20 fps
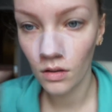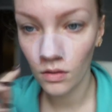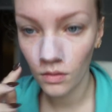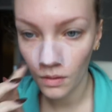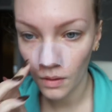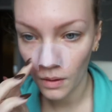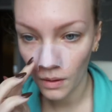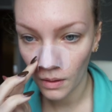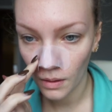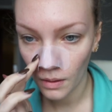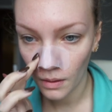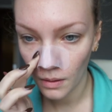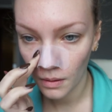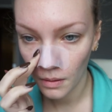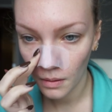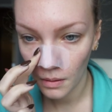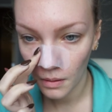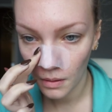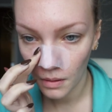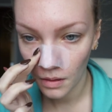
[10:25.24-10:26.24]
Okay
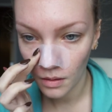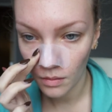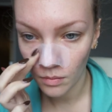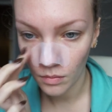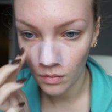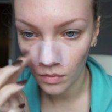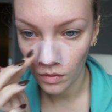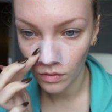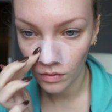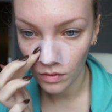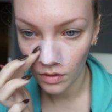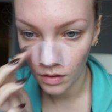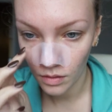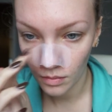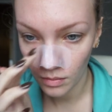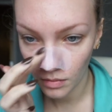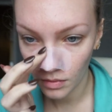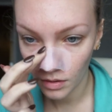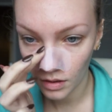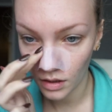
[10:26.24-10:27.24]
move
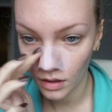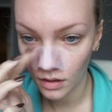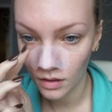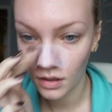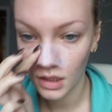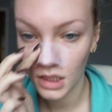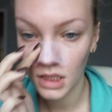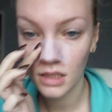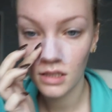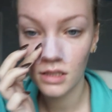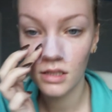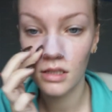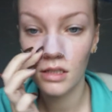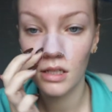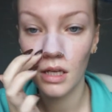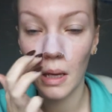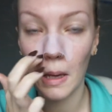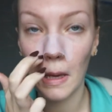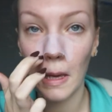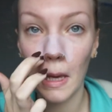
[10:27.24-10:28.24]
up. Yeah,
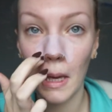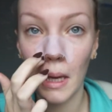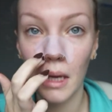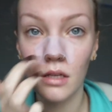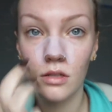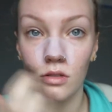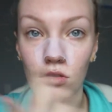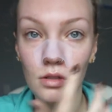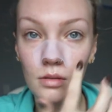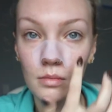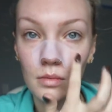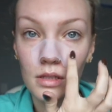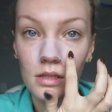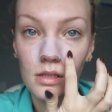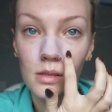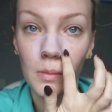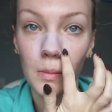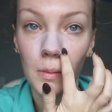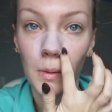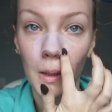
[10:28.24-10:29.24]
it's extremely
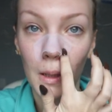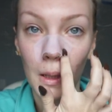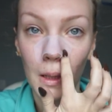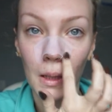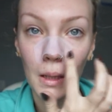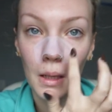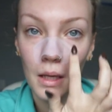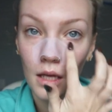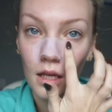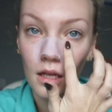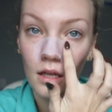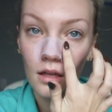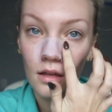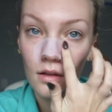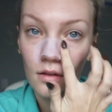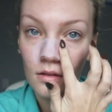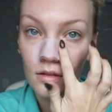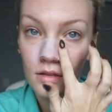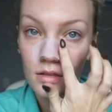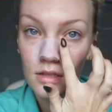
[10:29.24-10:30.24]
slippery.
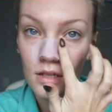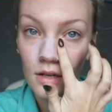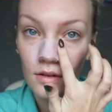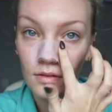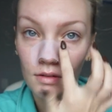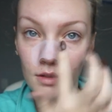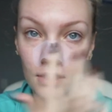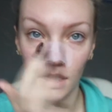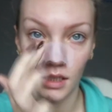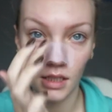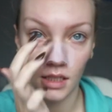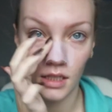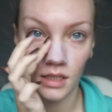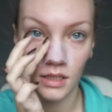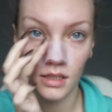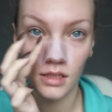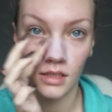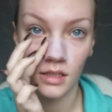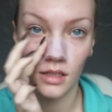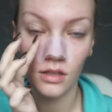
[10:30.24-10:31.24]

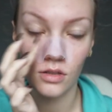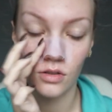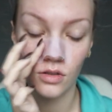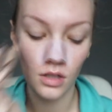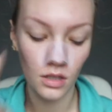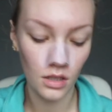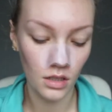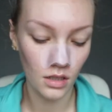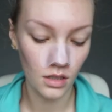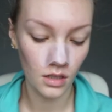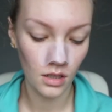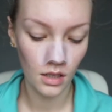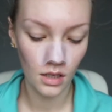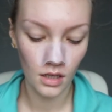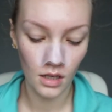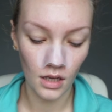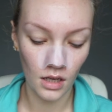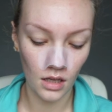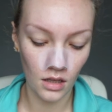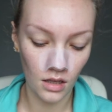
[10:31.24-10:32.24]
Definitely saturated.
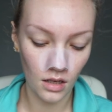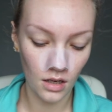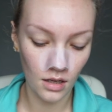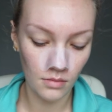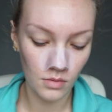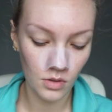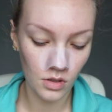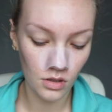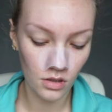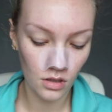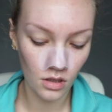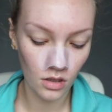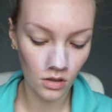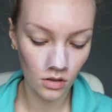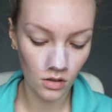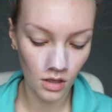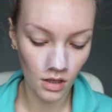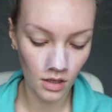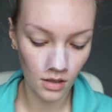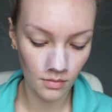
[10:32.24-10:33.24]
And then I'm just gonna
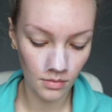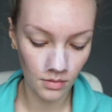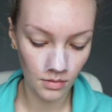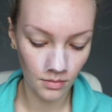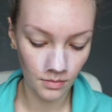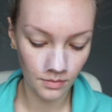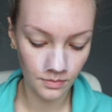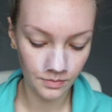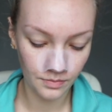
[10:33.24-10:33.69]
grab